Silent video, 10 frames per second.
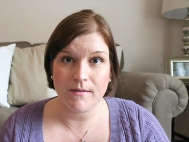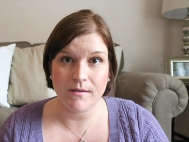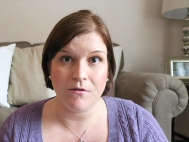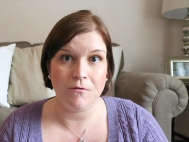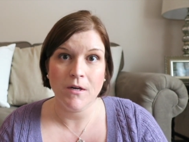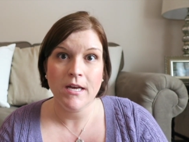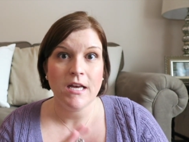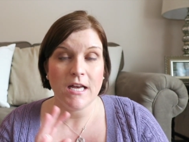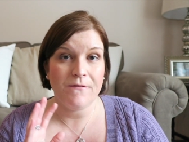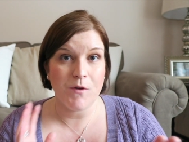So
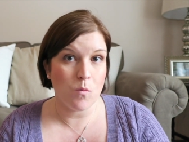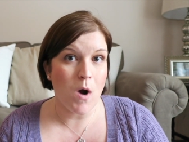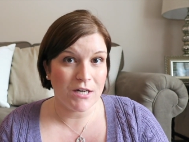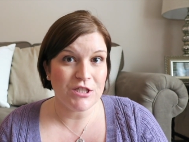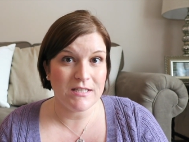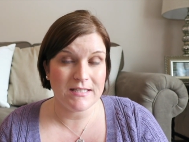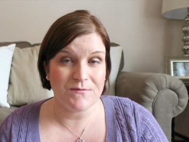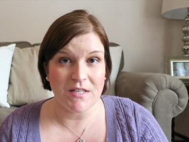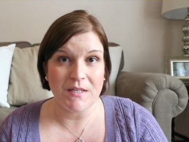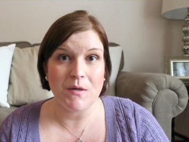if you're watching this
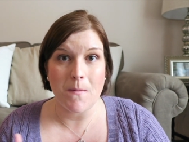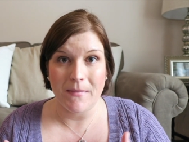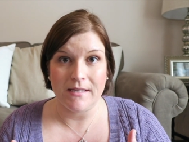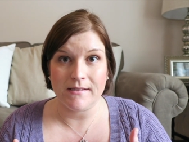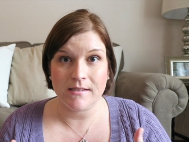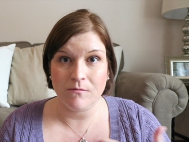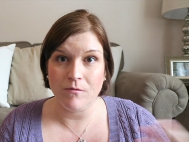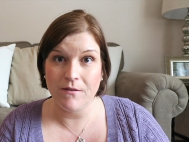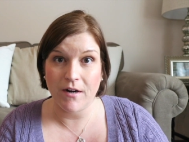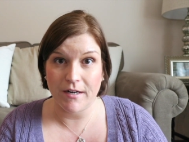video, it means
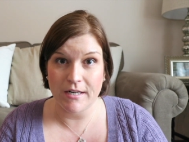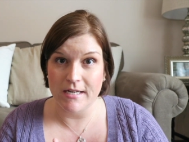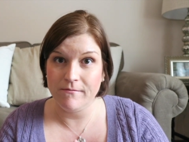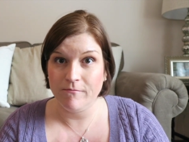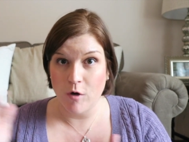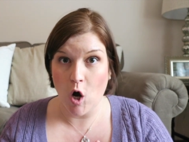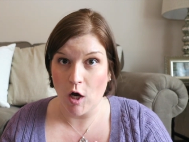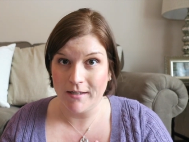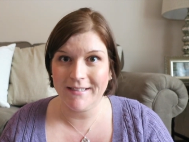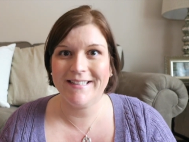we've already
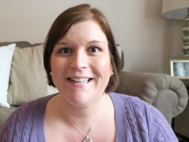gone.